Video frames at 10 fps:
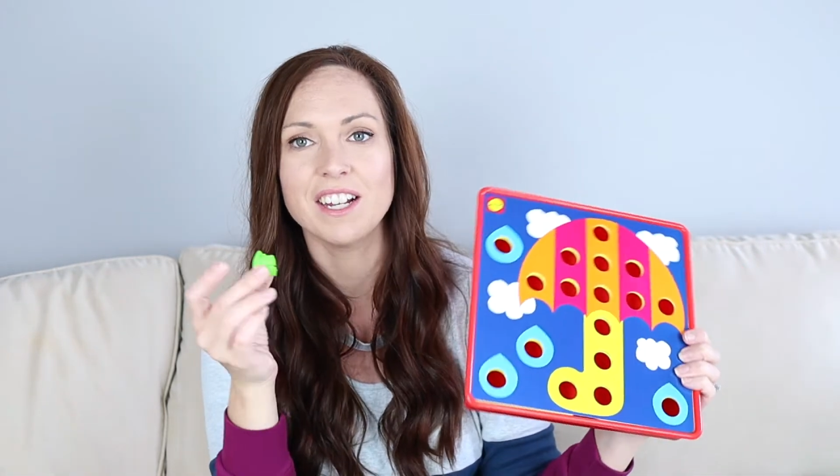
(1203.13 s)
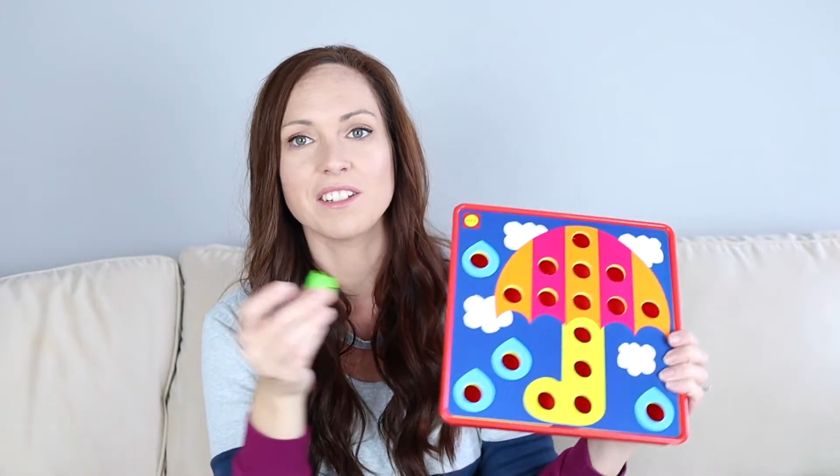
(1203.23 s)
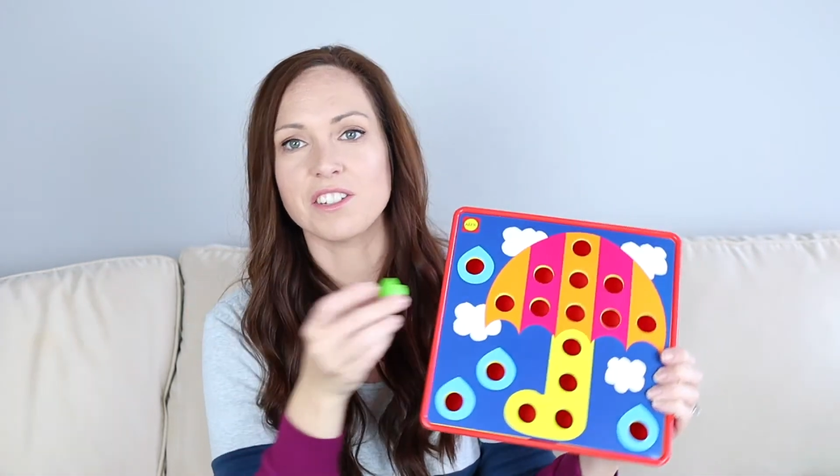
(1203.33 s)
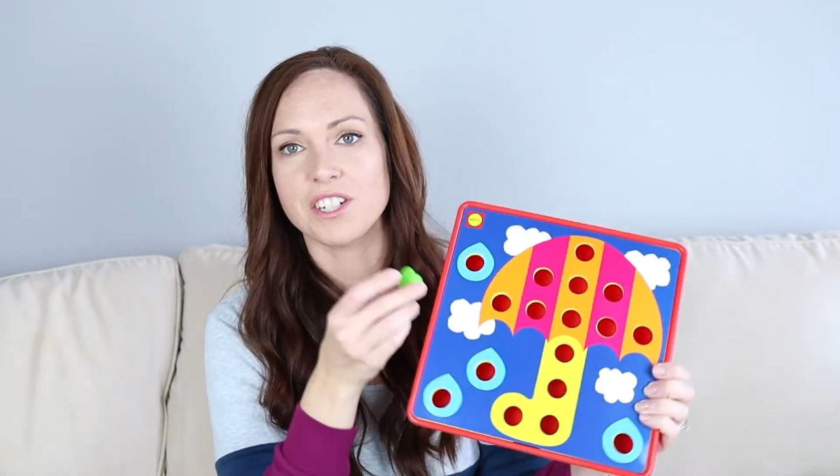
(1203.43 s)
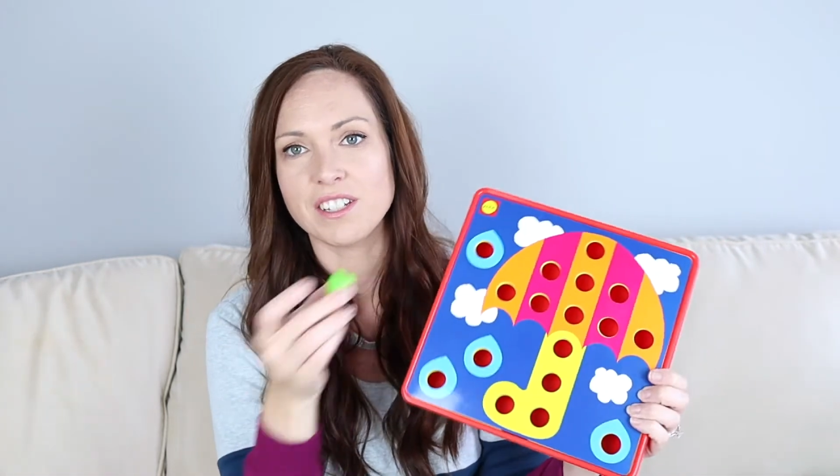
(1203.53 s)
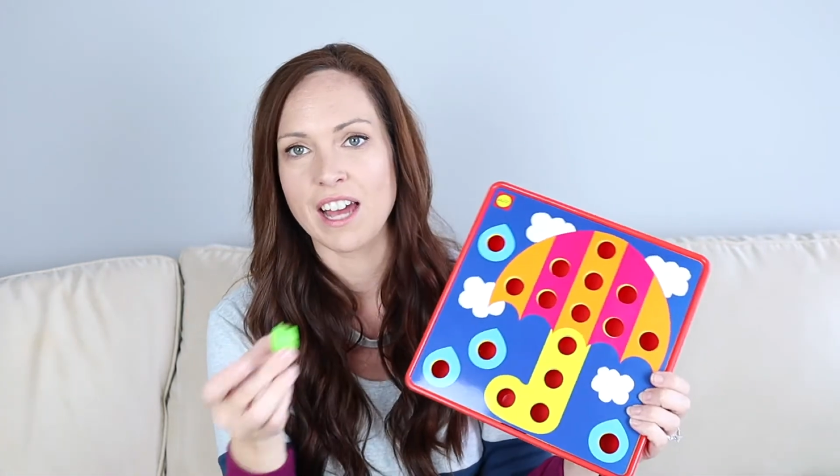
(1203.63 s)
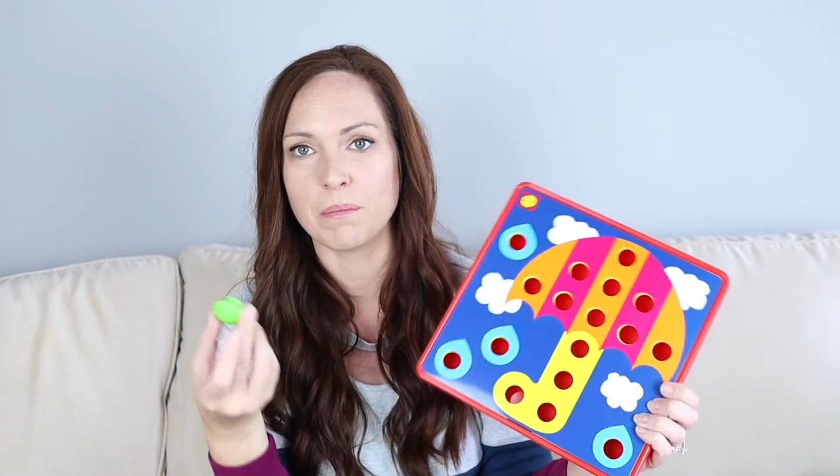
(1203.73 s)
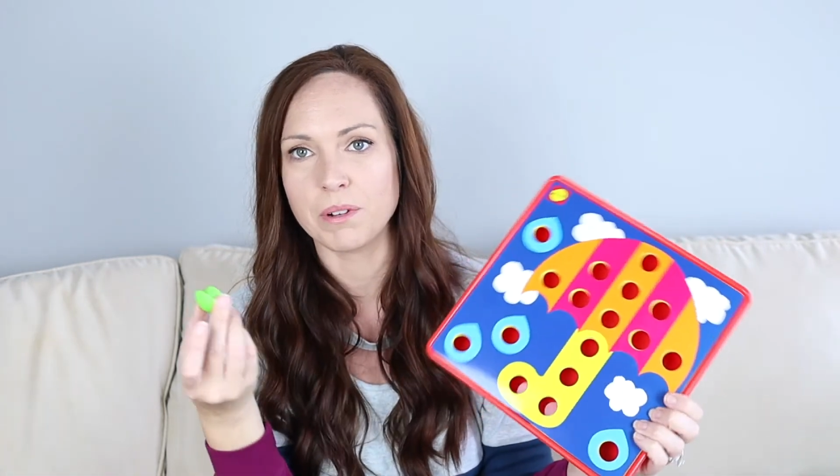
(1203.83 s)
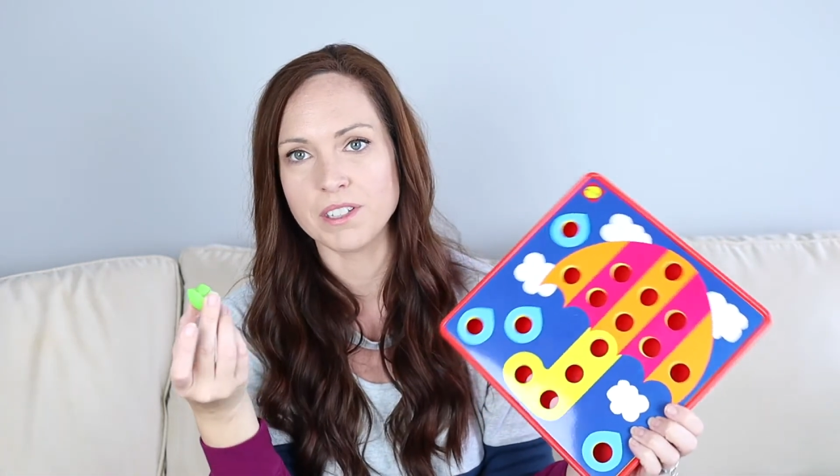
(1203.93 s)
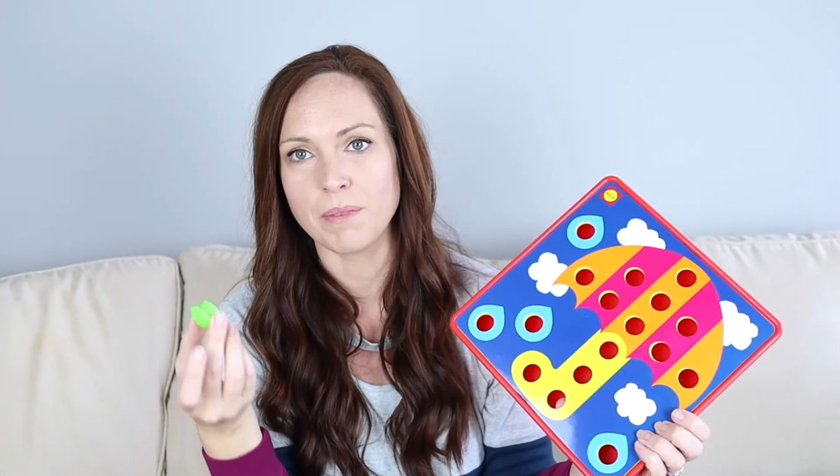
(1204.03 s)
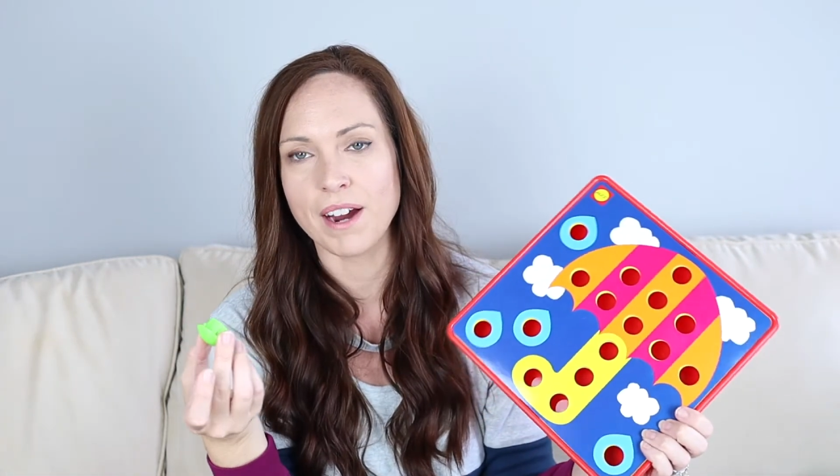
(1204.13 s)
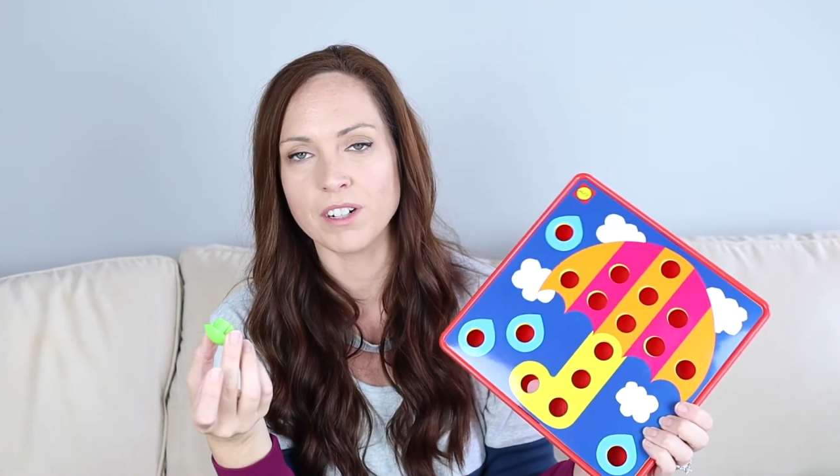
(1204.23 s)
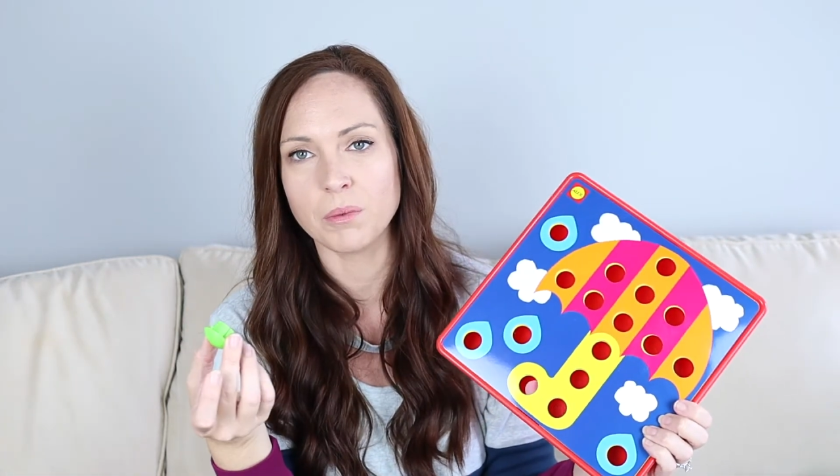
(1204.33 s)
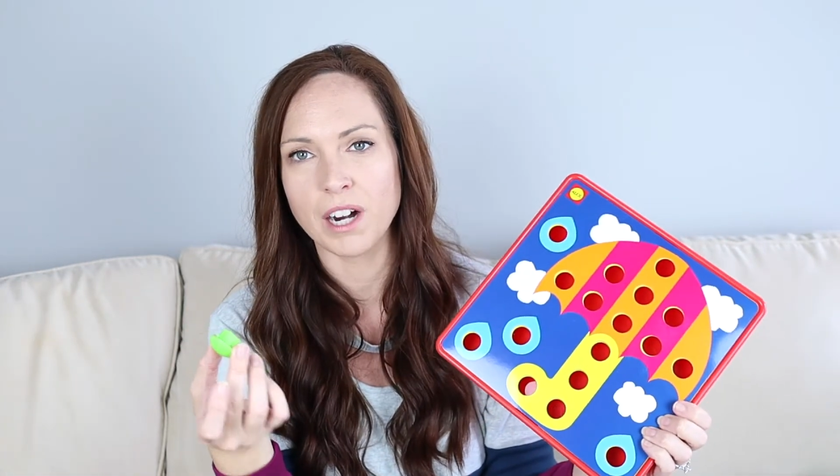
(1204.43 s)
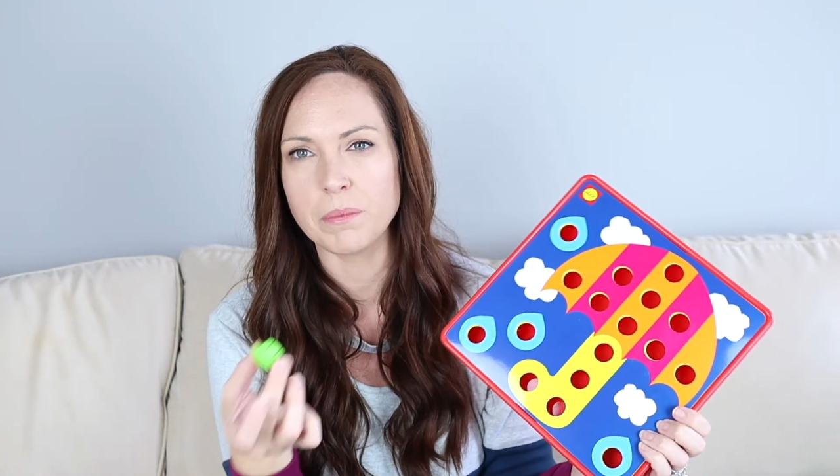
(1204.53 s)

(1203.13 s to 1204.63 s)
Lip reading: So she just kind of puts them everywhere,